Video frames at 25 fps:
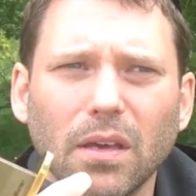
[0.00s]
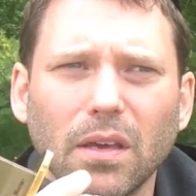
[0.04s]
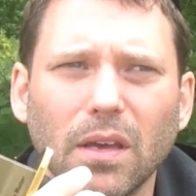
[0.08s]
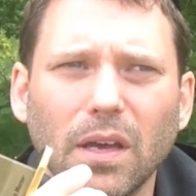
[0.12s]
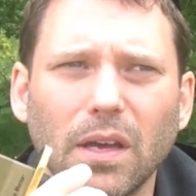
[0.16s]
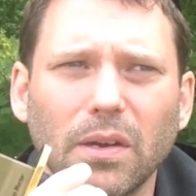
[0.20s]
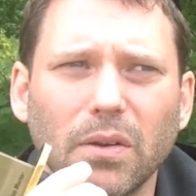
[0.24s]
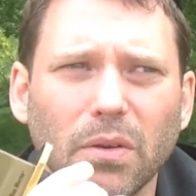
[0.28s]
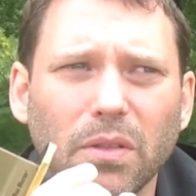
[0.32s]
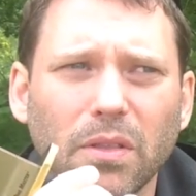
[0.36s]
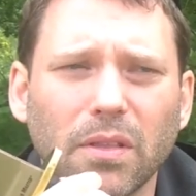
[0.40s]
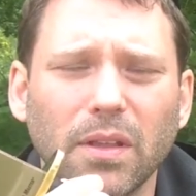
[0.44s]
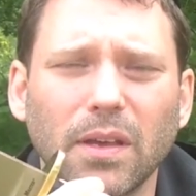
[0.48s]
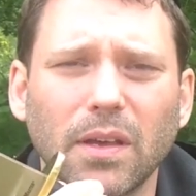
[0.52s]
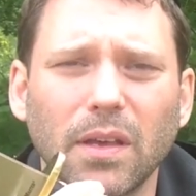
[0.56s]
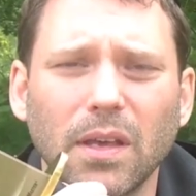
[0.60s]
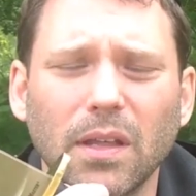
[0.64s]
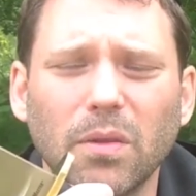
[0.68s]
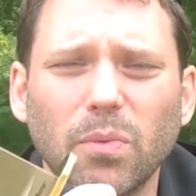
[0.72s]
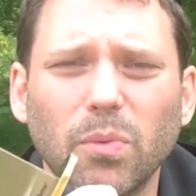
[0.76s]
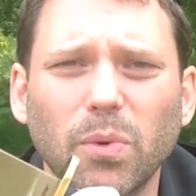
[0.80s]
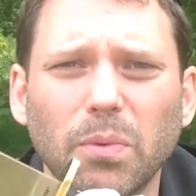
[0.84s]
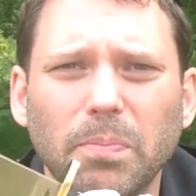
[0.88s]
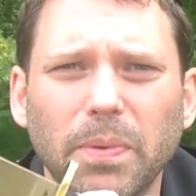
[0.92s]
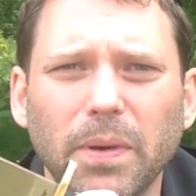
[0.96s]

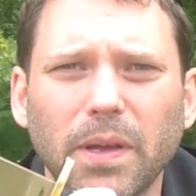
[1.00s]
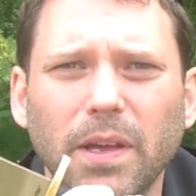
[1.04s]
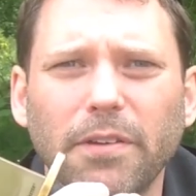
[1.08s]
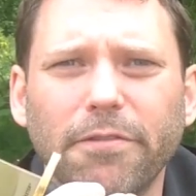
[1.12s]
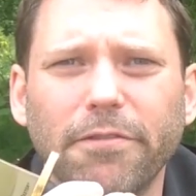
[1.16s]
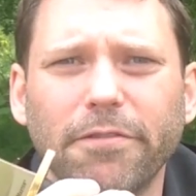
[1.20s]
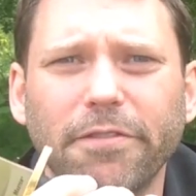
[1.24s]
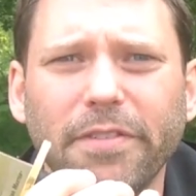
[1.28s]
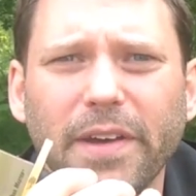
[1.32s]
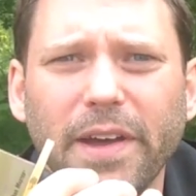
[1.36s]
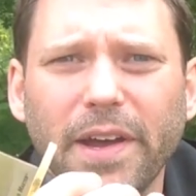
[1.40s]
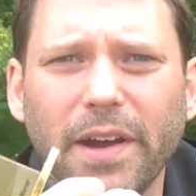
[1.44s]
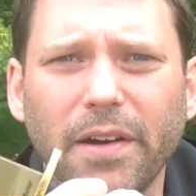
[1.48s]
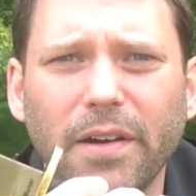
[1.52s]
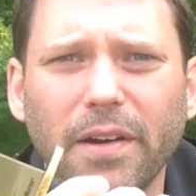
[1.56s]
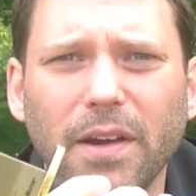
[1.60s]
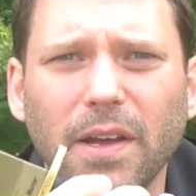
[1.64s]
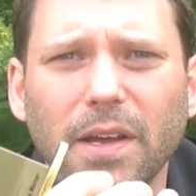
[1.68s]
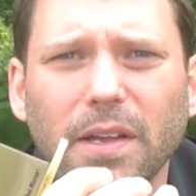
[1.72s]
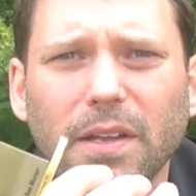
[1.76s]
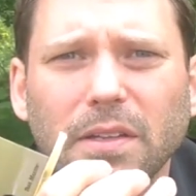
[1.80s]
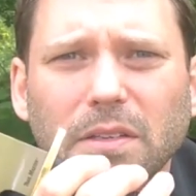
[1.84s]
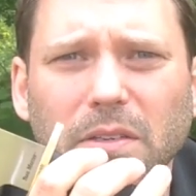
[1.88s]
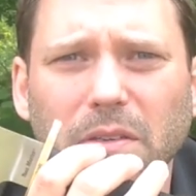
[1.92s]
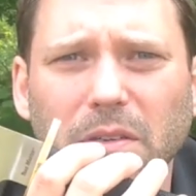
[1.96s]
it would be fair
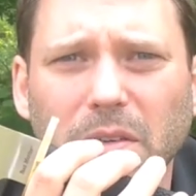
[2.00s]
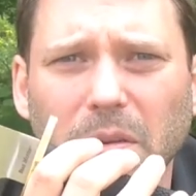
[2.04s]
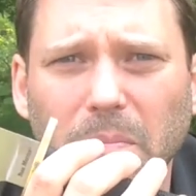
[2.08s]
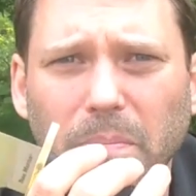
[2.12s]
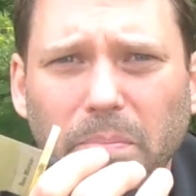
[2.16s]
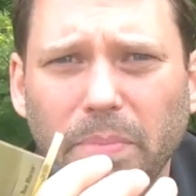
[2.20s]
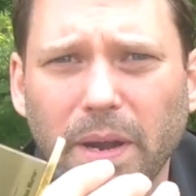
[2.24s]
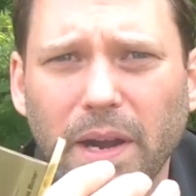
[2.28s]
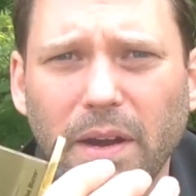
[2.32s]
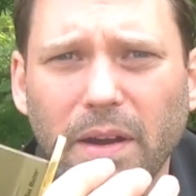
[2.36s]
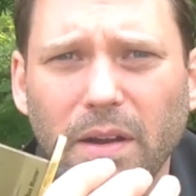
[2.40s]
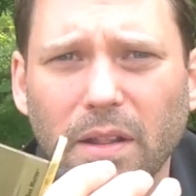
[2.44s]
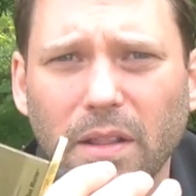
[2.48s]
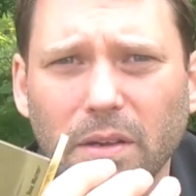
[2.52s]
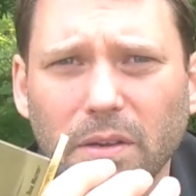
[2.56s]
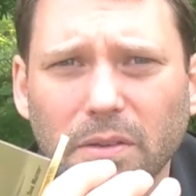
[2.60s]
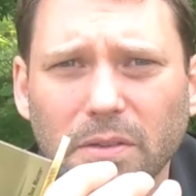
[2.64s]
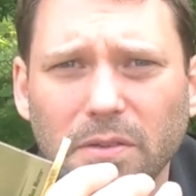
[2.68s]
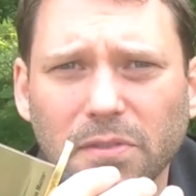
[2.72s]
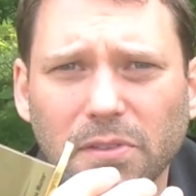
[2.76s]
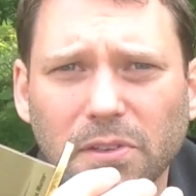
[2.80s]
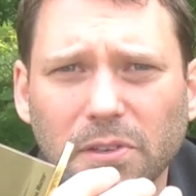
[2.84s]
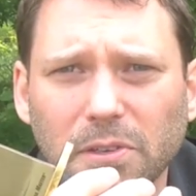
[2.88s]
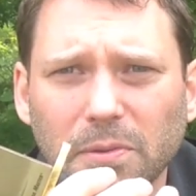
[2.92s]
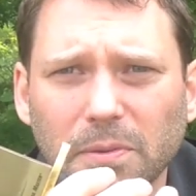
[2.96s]
to compare
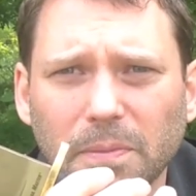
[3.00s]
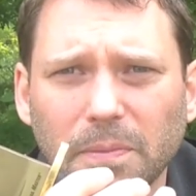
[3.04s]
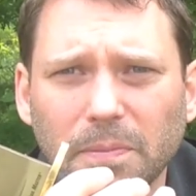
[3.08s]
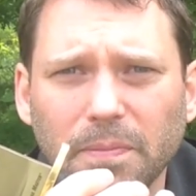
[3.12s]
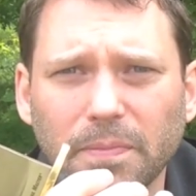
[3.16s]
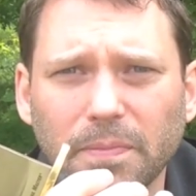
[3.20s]
those two.